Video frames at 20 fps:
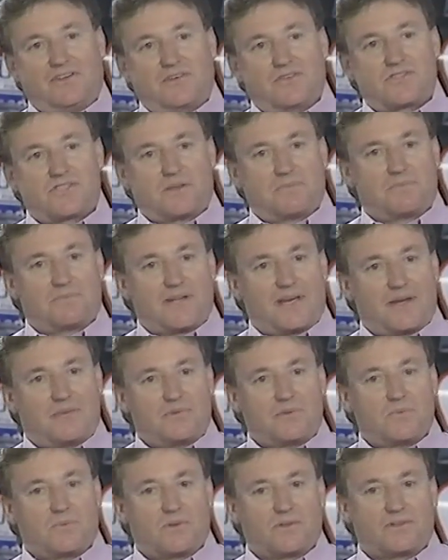sometime
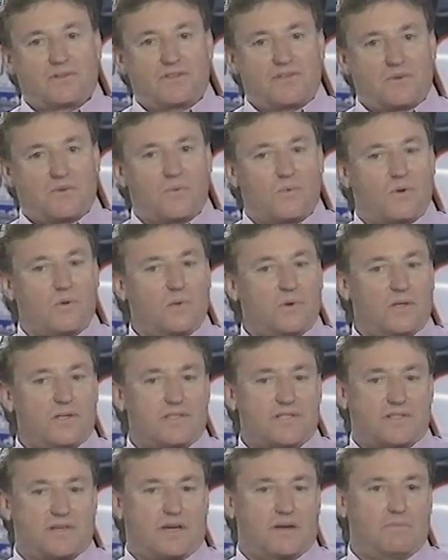you wonder, where will it
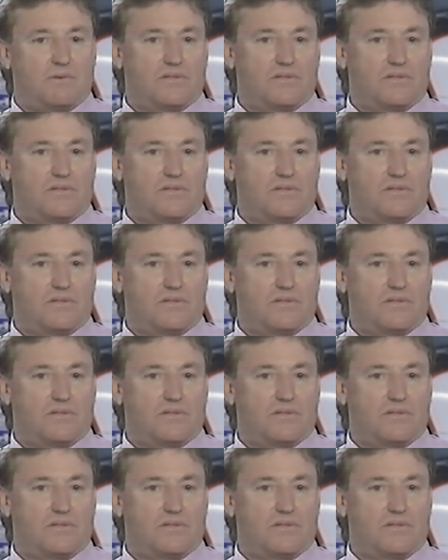stop?